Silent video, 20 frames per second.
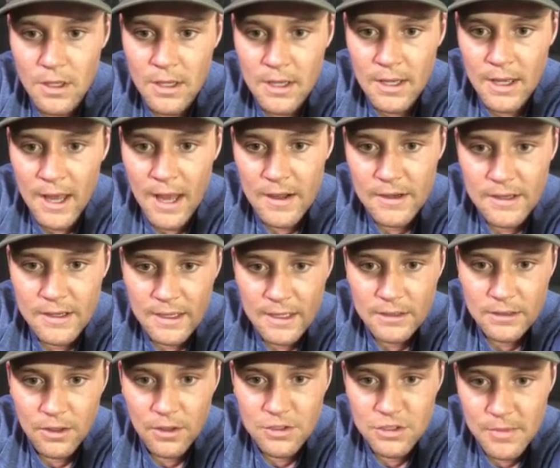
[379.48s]
How to get a
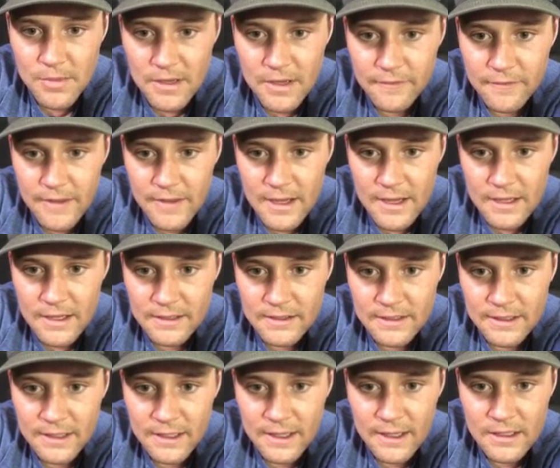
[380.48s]
large amount of fat in at the
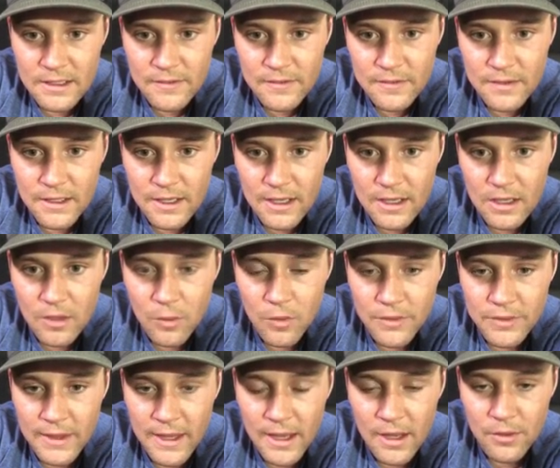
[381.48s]
end of the day
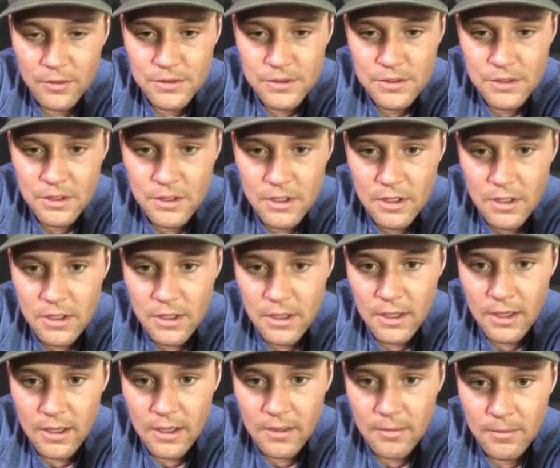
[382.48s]
without
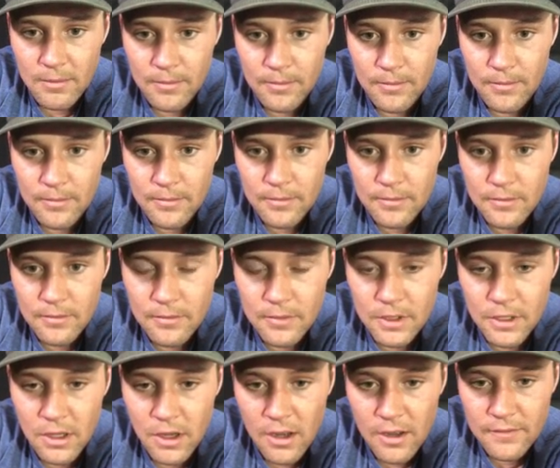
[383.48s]
uh,
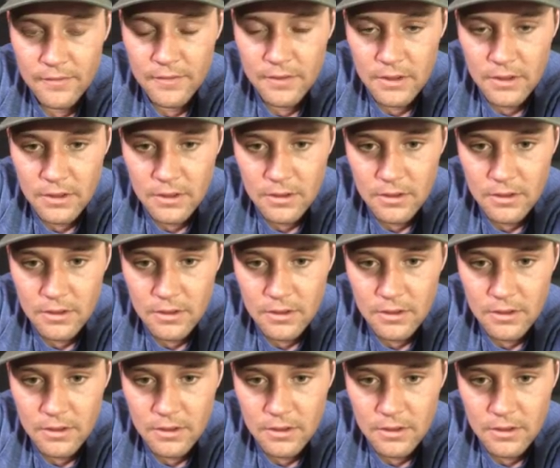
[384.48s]
coffee,